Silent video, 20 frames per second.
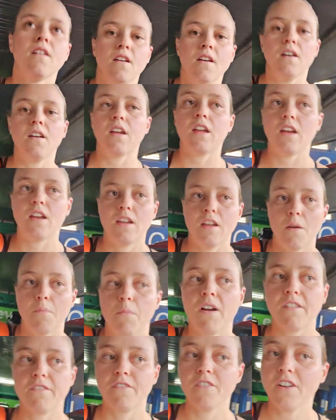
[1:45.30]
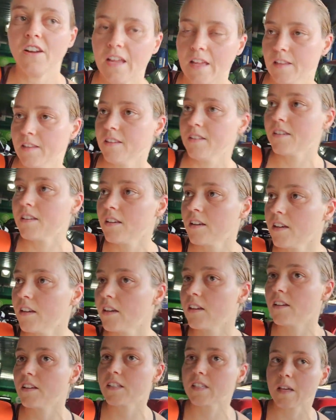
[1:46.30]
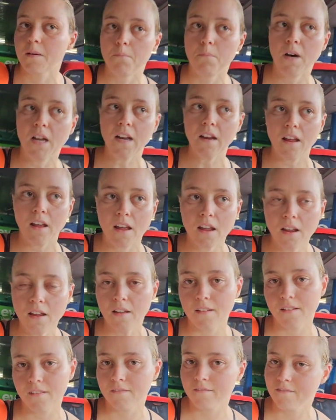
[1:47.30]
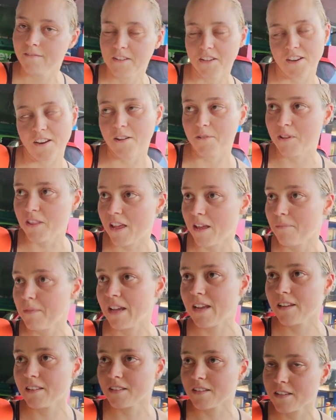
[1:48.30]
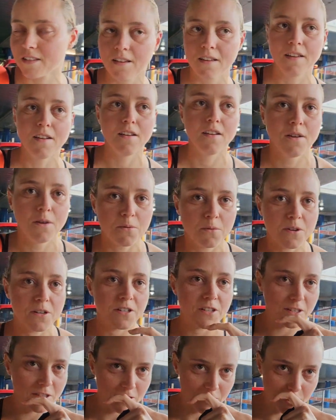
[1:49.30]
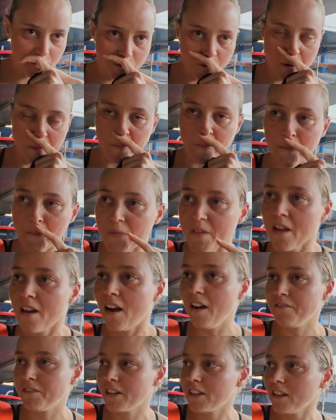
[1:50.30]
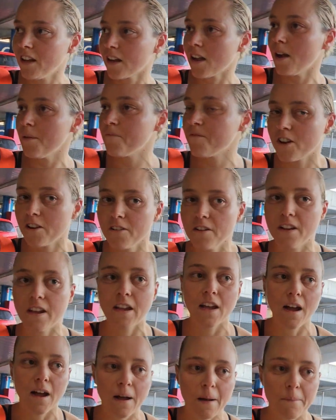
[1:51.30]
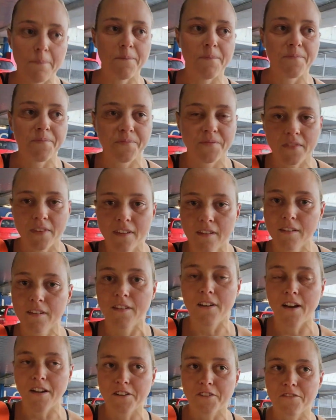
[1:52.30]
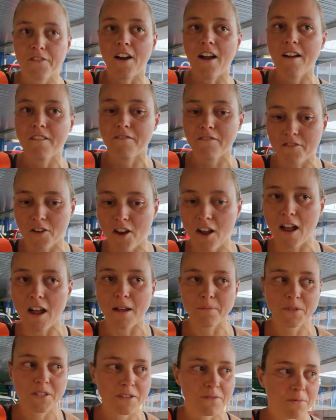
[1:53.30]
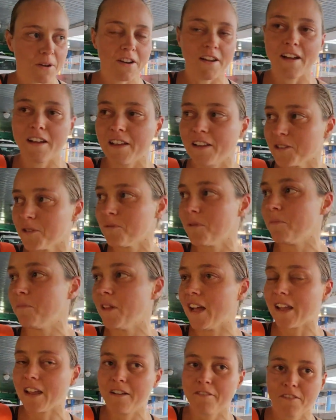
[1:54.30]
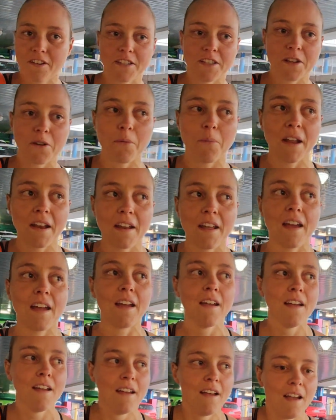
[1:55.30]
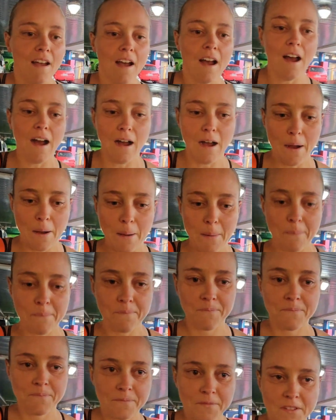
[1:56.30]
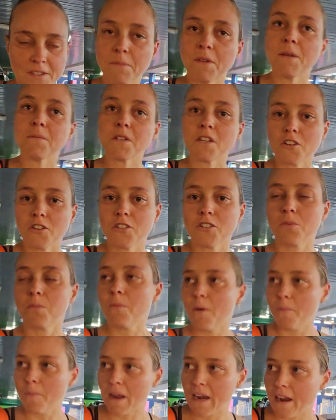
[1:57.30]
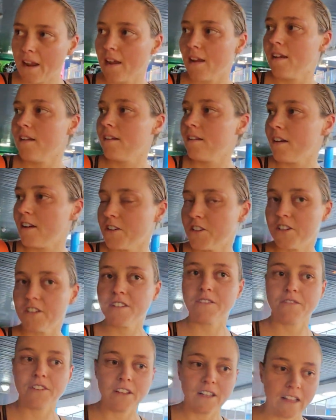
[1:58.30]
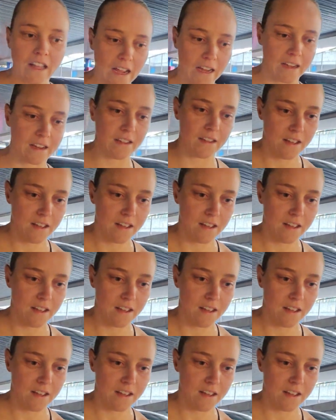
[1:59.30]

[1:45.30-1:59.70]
Okay, my friends, it is Monday. You know what that means? We just did a swim. I feel like I'm very 9-to-5 vibes when I swim like every single Monday. Sometimes I don't swim on Monday. I just feel like